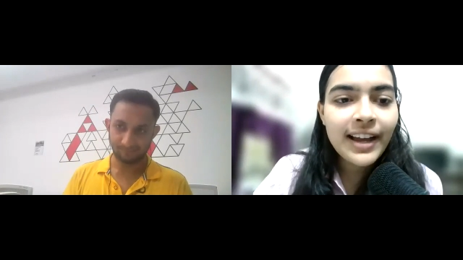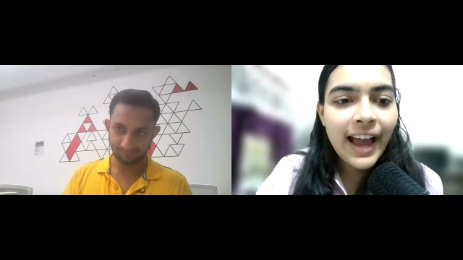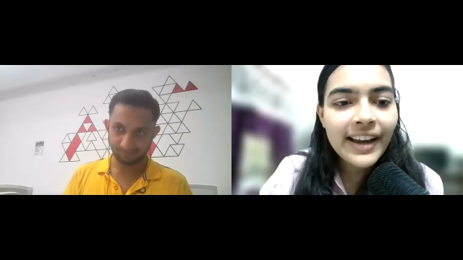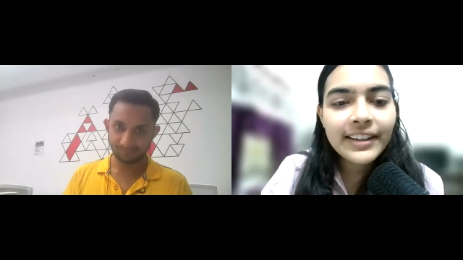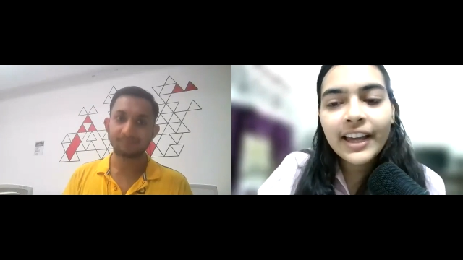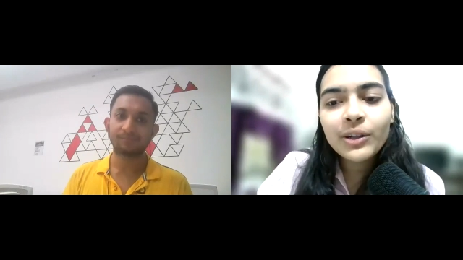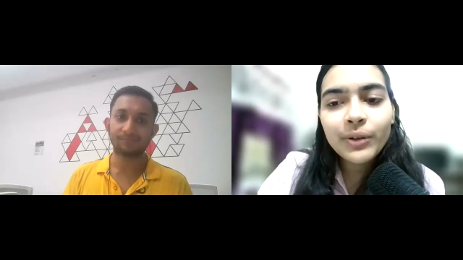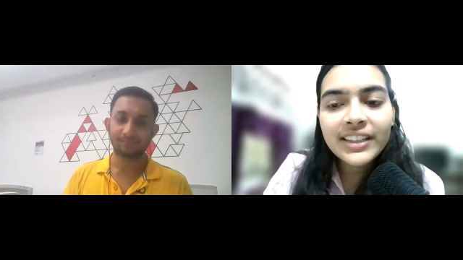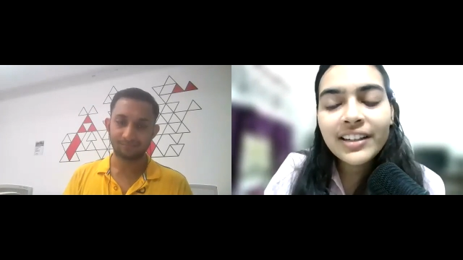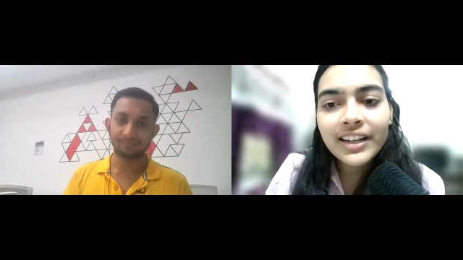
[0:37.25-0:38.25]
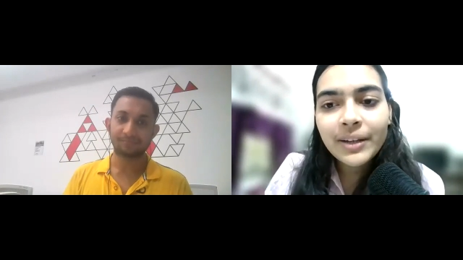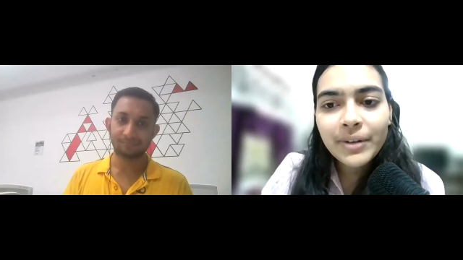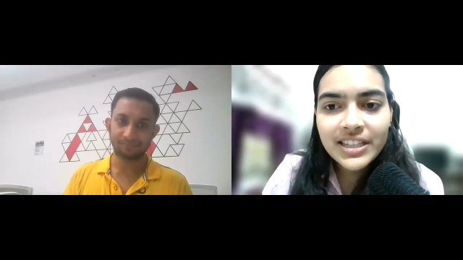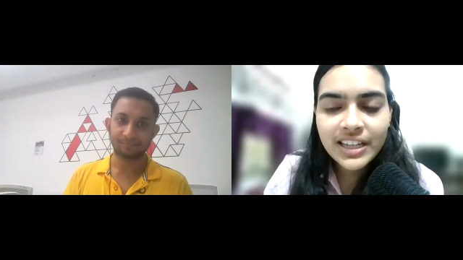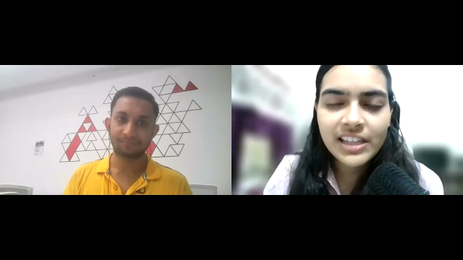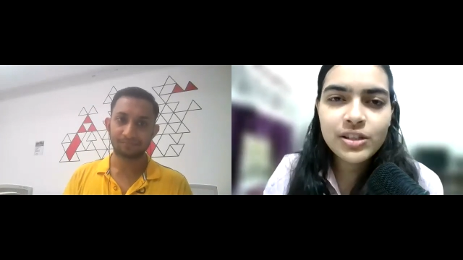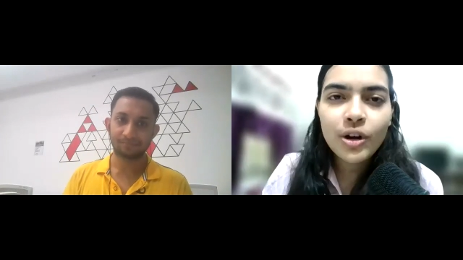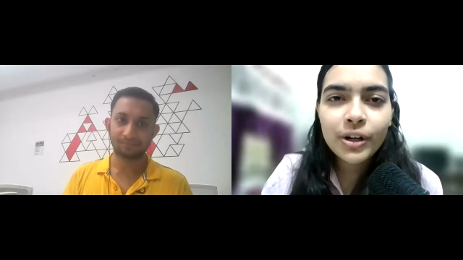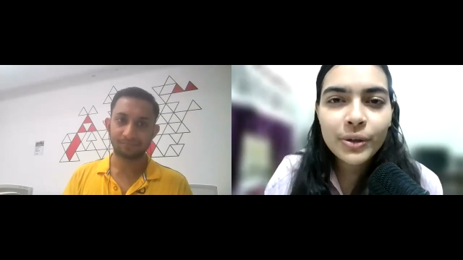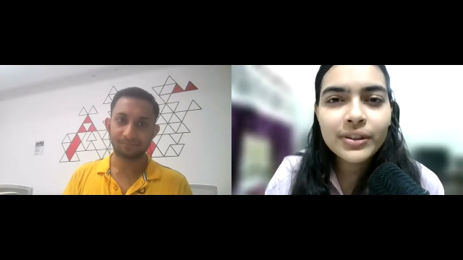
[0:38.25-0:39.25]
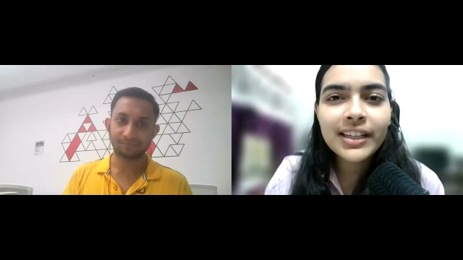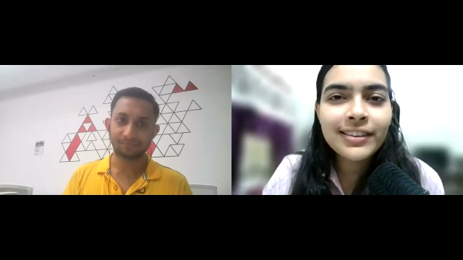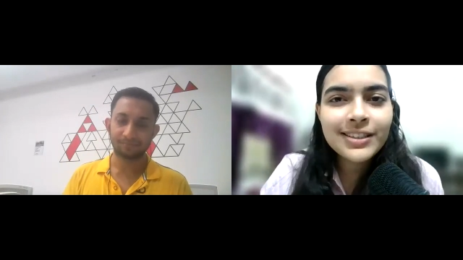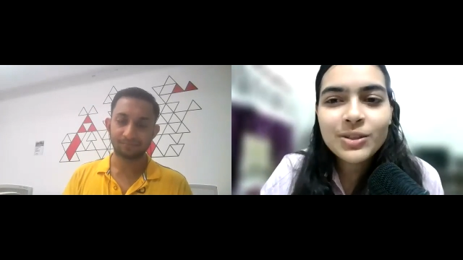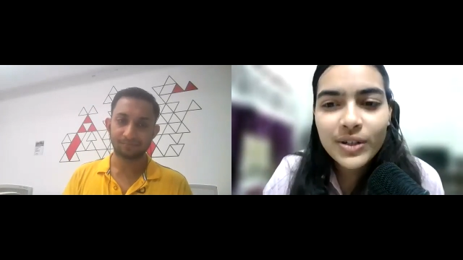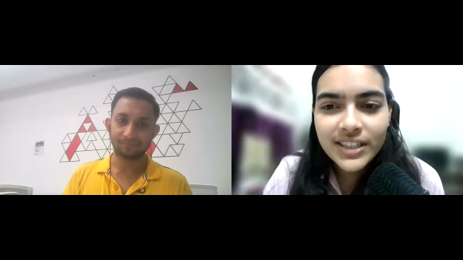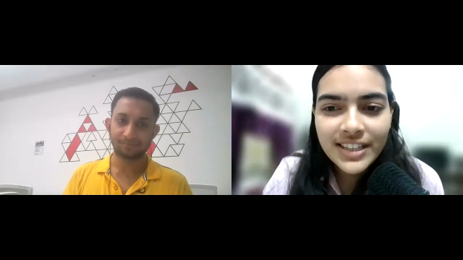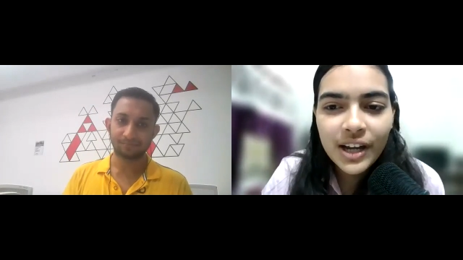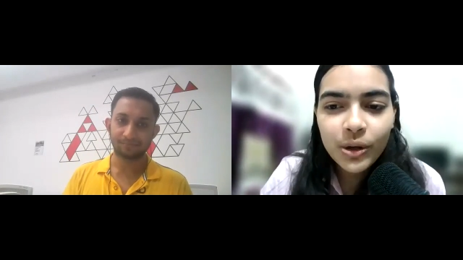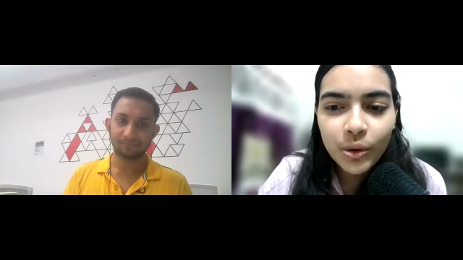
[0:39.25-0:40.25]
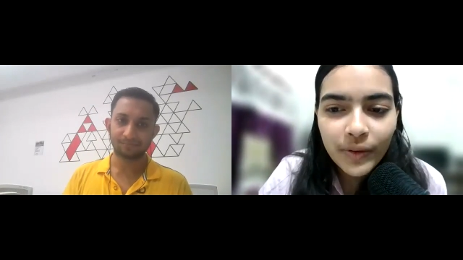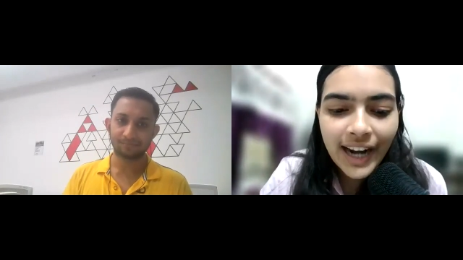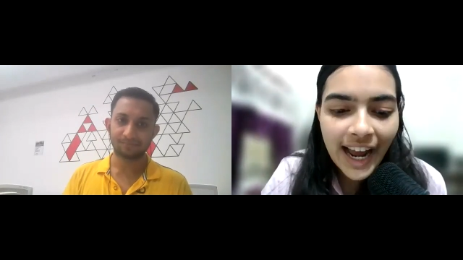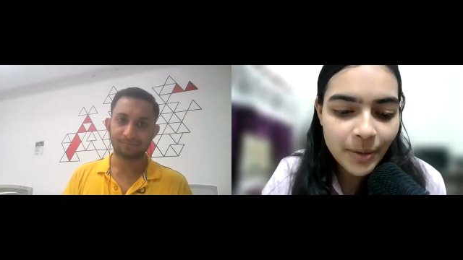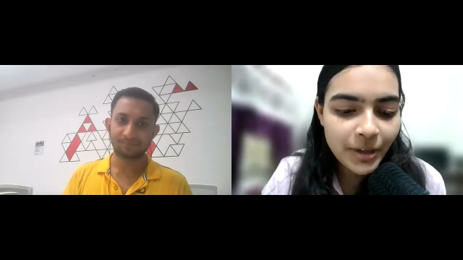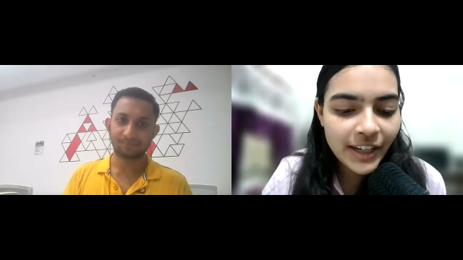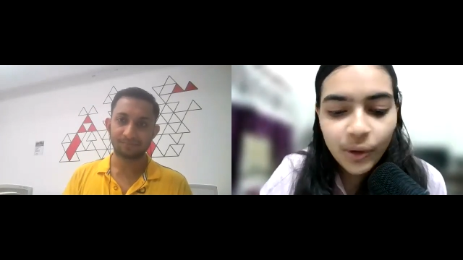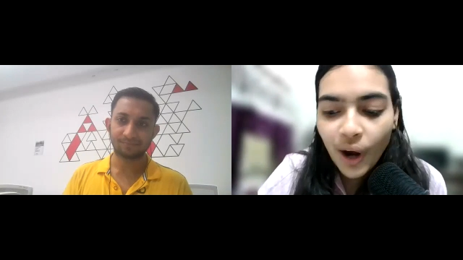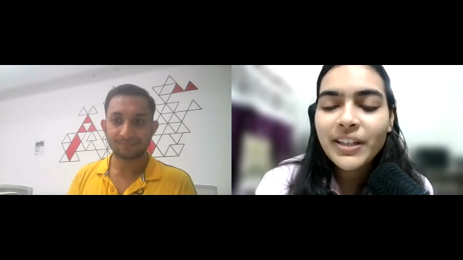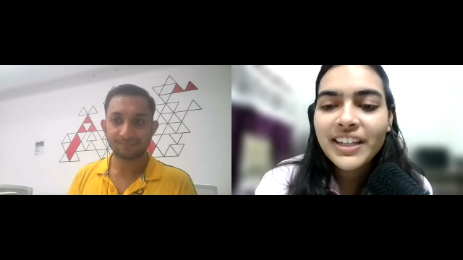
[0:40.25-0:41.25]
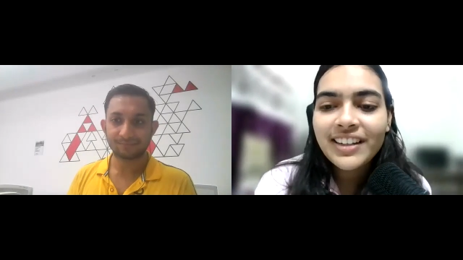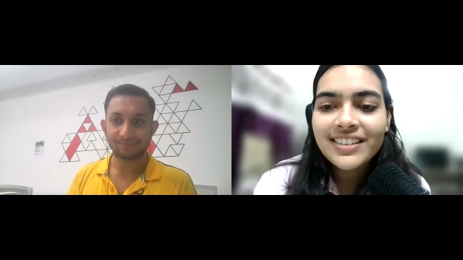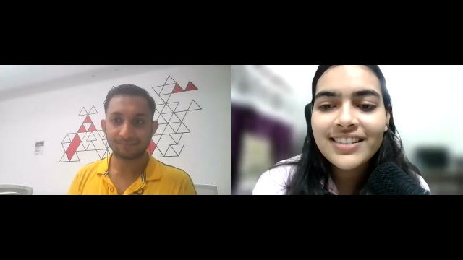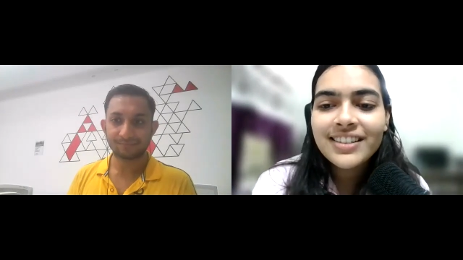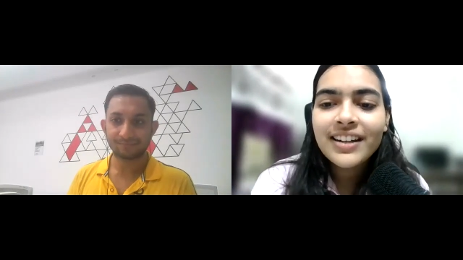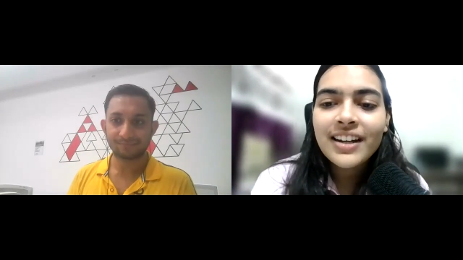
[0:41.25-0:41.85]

Speaker 1: And can you get the relevant skills? Or do you think these courses are overhyped and you experience?